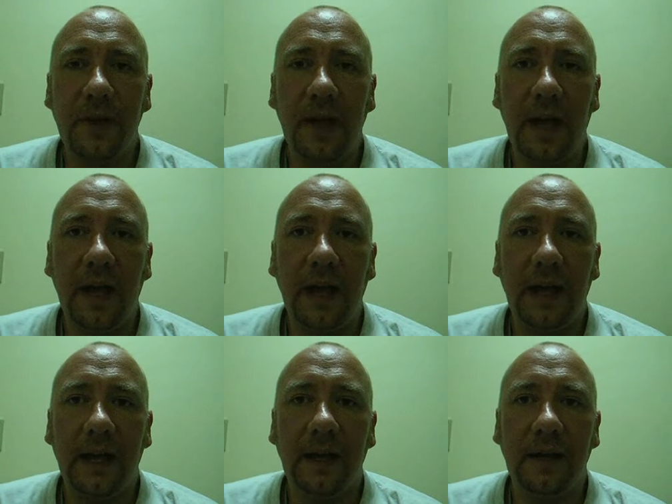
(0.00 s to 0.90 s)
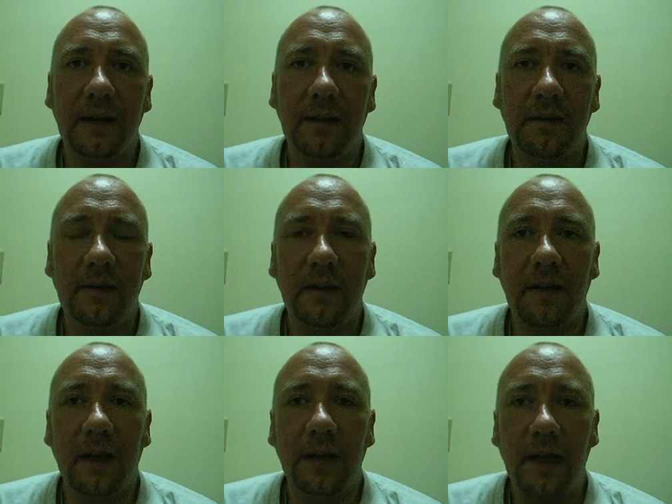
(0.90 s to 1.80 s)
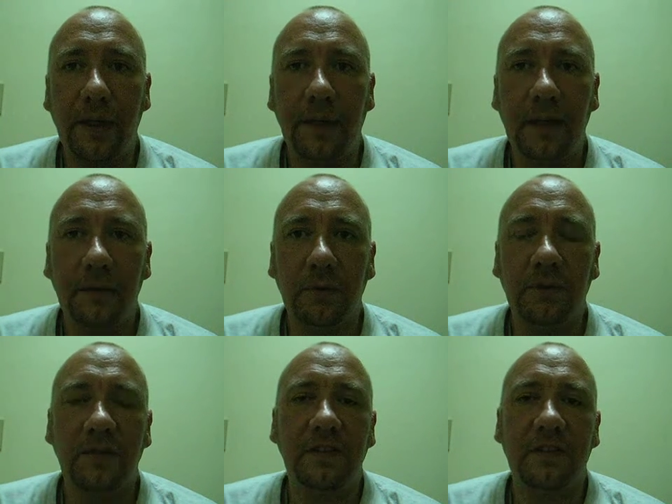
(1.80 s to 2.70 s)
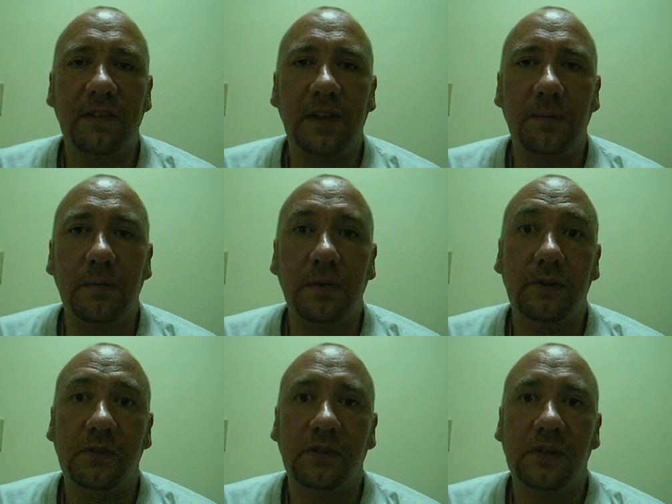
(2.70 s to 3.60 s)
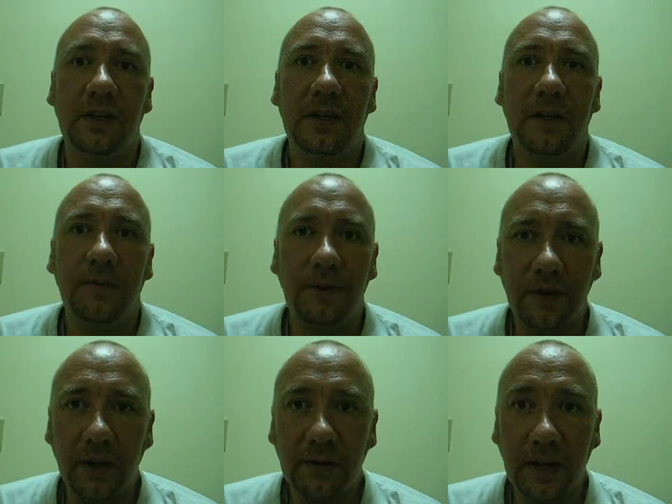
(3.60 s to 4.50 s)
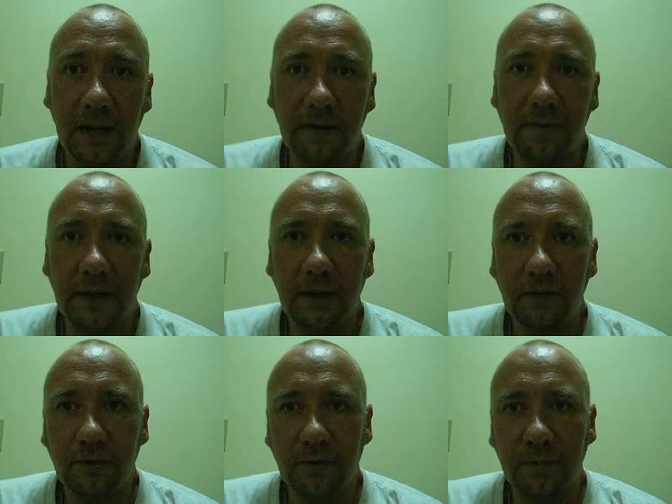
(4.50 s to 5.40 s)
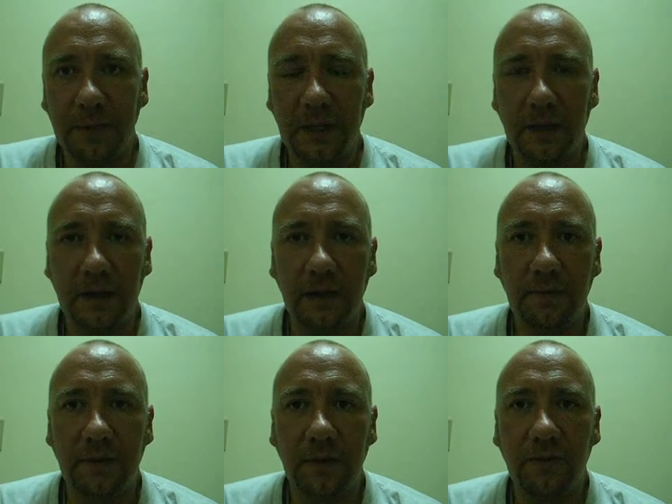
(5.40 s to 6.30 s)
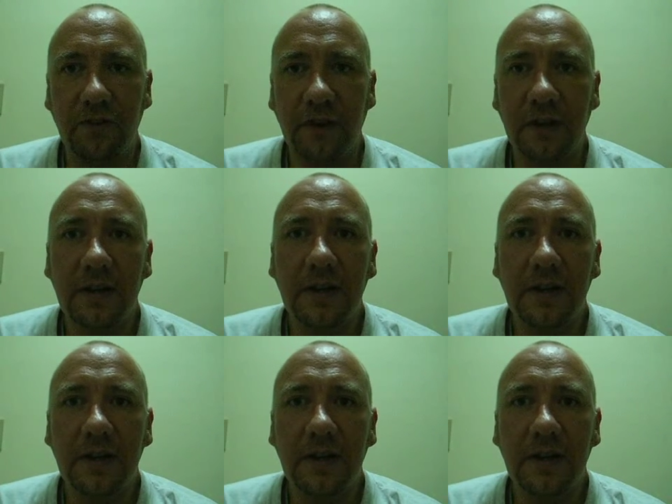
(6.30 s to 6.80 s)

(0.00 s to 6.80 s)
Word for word: and another thing I wanted to say was if you don't get any vlogs from me in the near future,